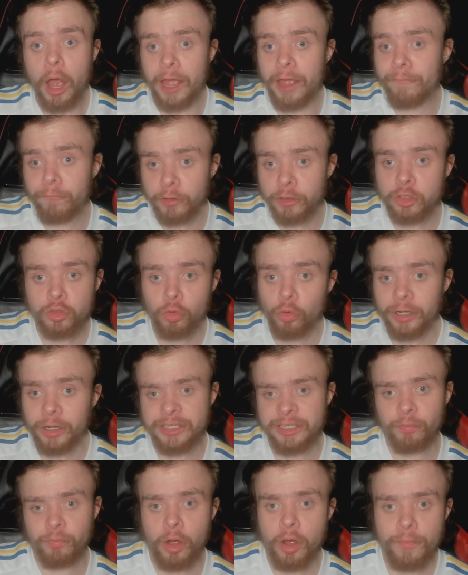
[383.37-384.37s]
If we draw
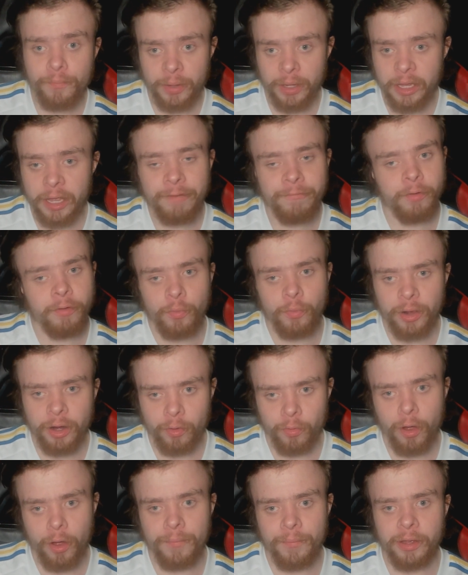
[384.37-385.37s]
it, it won't be. If we win,
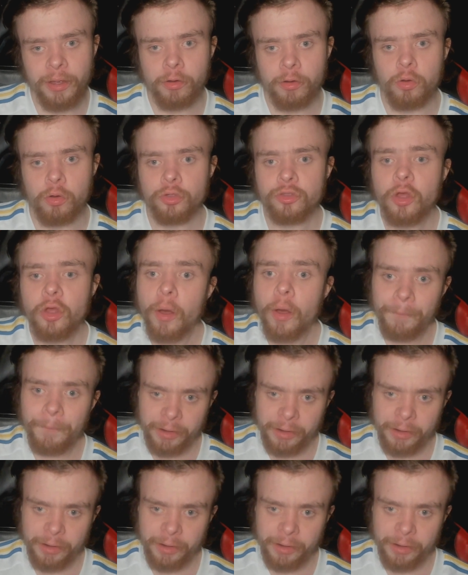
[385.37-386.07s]
it won't be, of course.